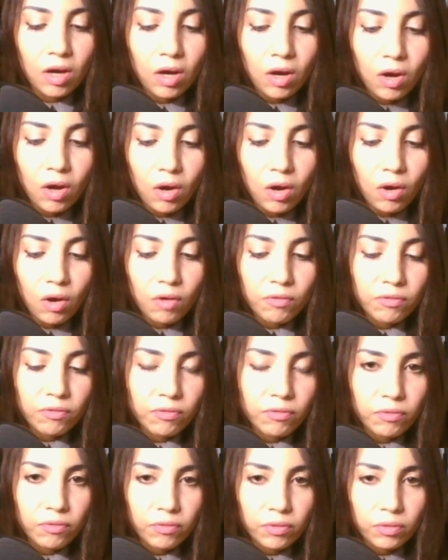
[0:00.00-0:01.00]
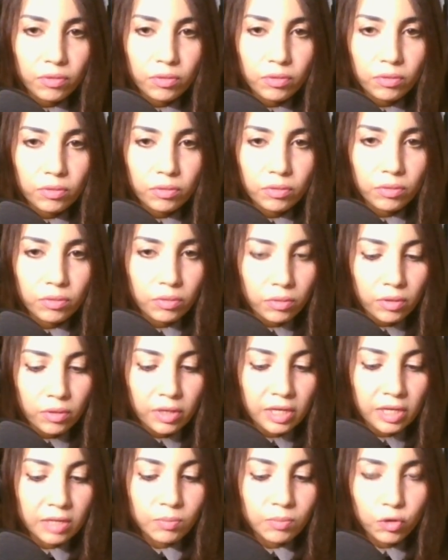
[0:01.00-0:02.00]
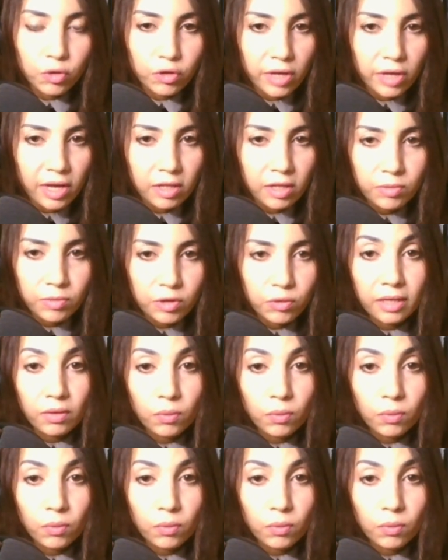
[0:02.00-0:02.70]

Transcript: of the input element.